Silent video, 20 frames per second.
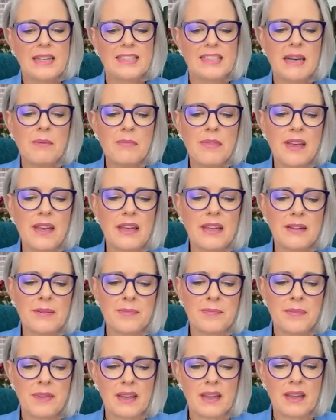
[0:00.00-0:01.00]
Something,
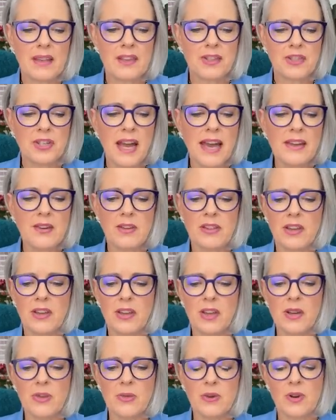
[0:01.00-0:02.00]
the shade or the
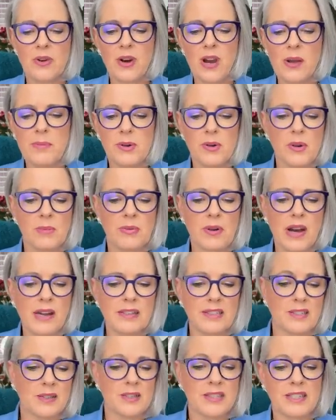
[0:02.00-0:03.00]
hue or chroma or
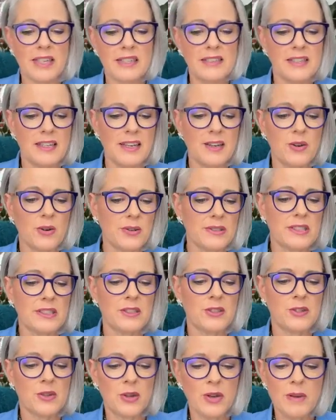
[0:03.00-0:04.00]
brightness or intensity
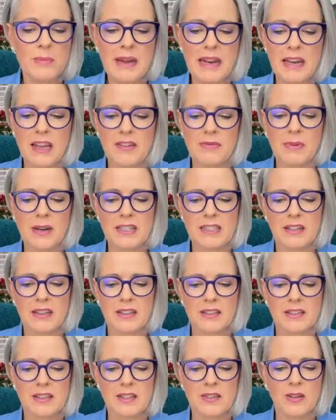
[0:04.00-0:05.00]
causes too many of my
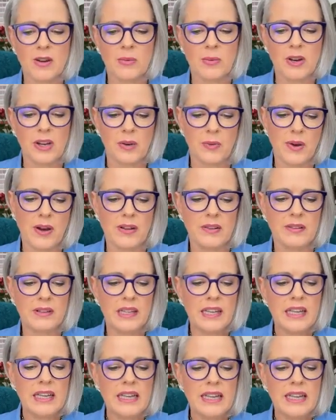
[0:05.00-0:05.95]
solids to not work well.